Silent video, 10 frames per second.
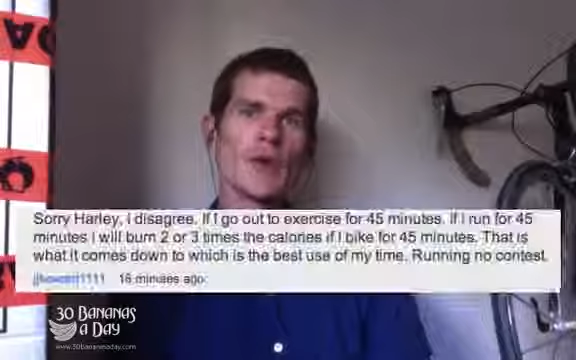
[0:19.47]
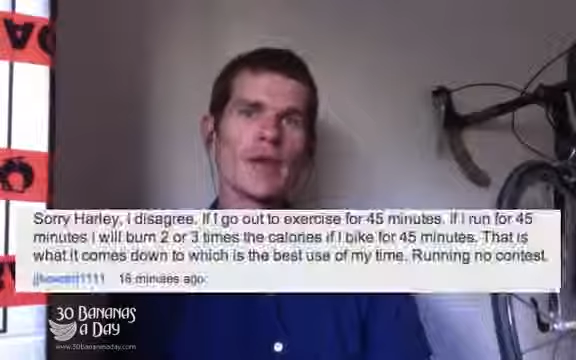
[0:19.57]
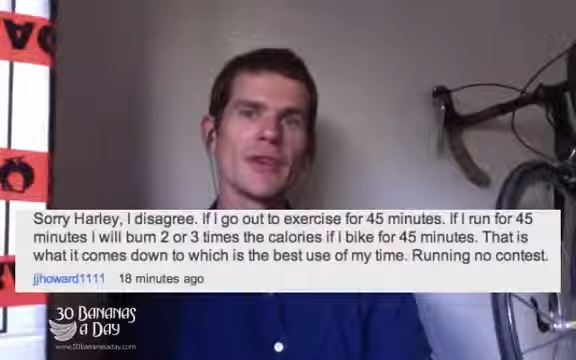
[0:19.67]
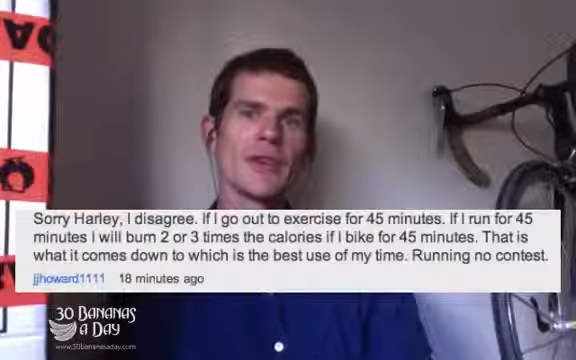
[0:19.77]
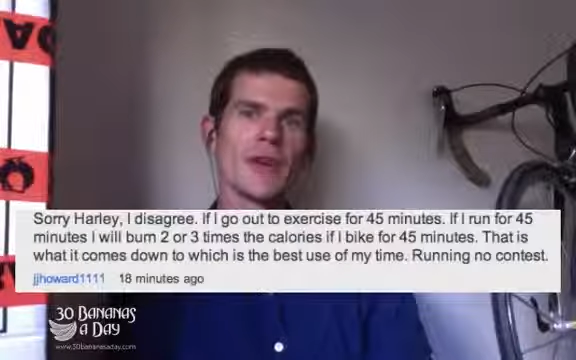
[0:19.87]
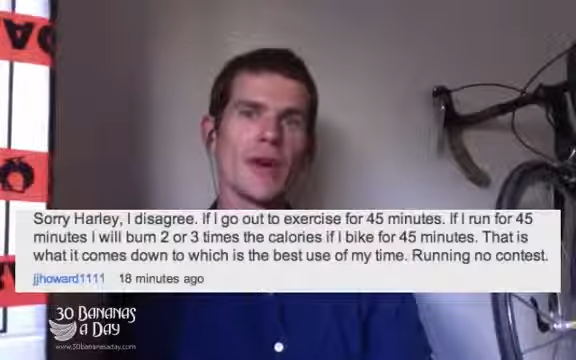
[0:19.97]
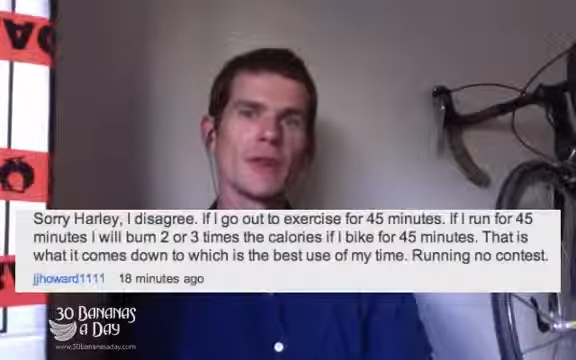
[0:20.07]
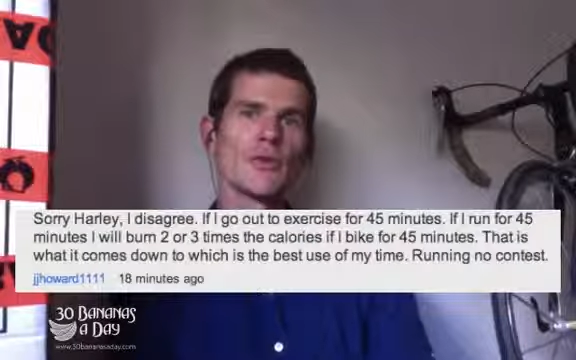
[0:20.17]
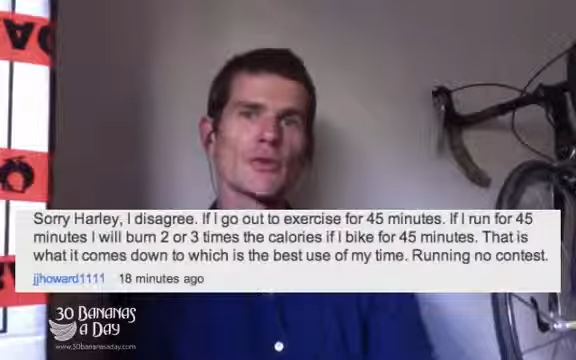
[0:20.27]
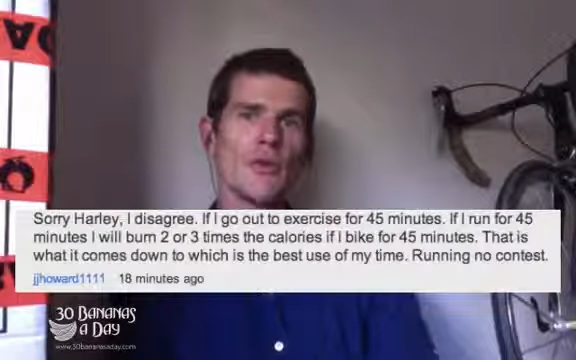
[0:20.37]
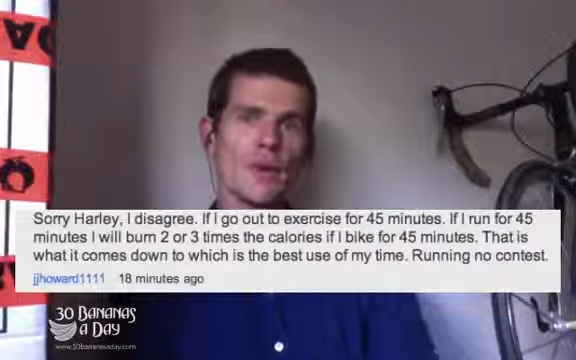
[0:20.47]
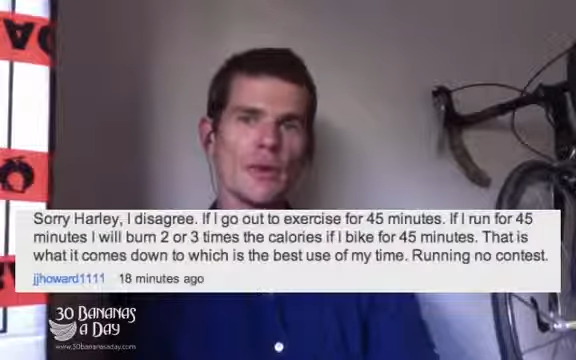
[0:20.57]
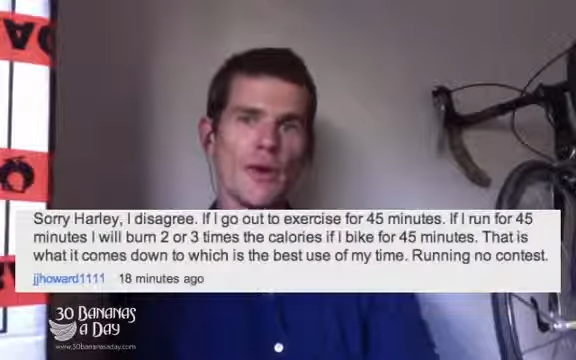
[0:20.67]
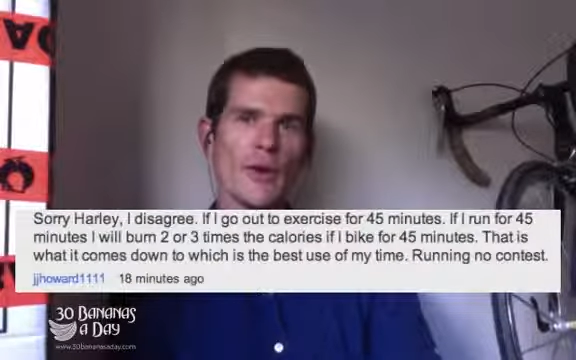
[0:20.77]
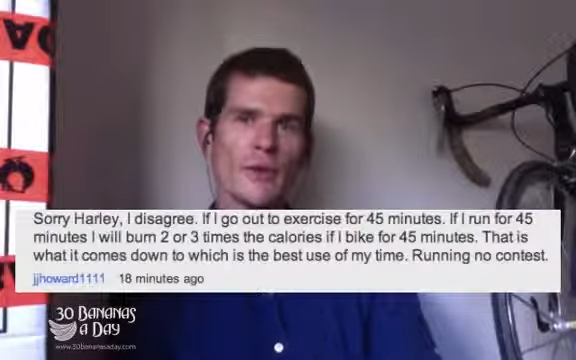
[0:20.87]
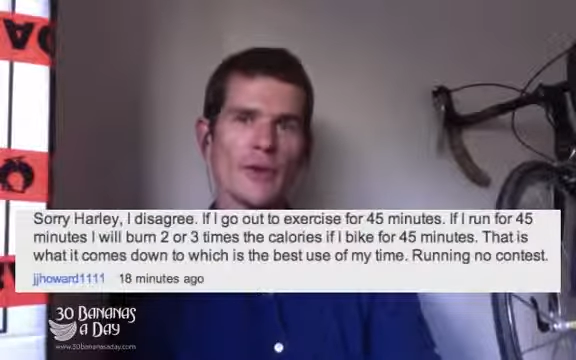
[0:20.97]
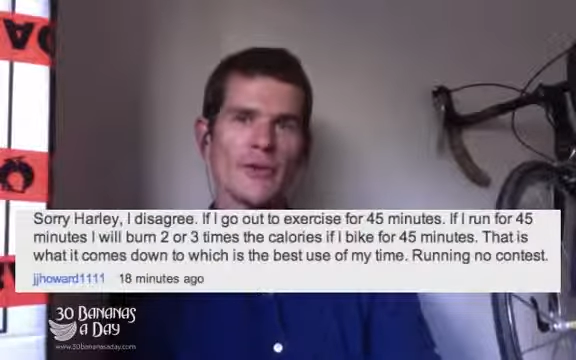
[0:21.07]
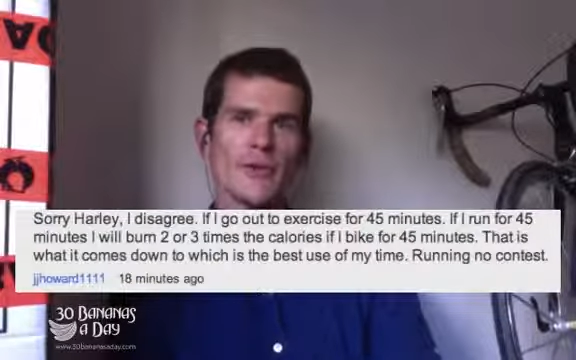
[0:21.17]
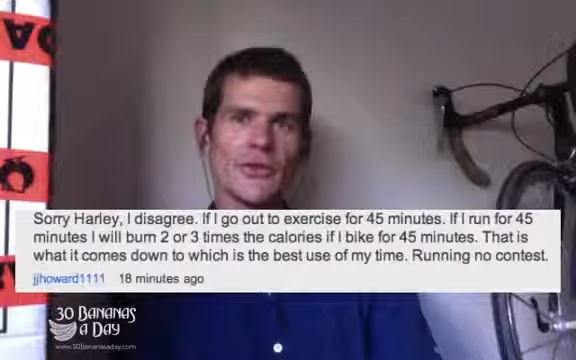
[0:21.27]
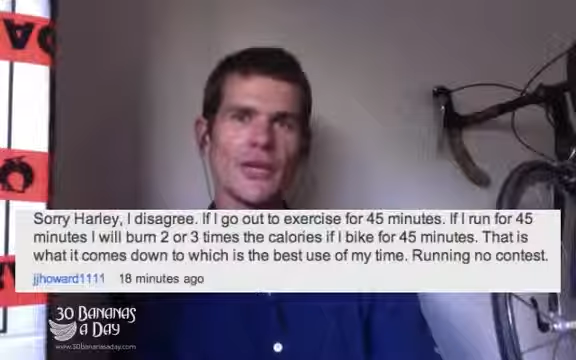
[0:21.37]
to exercise for 45
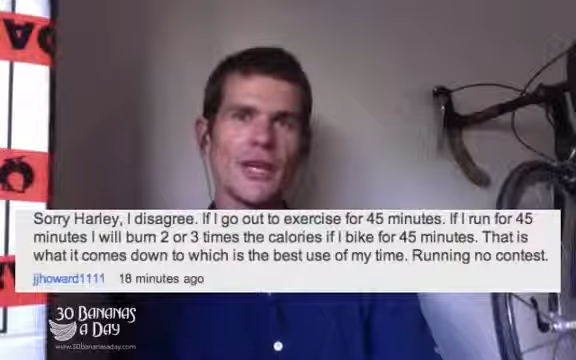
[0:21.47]
minutes,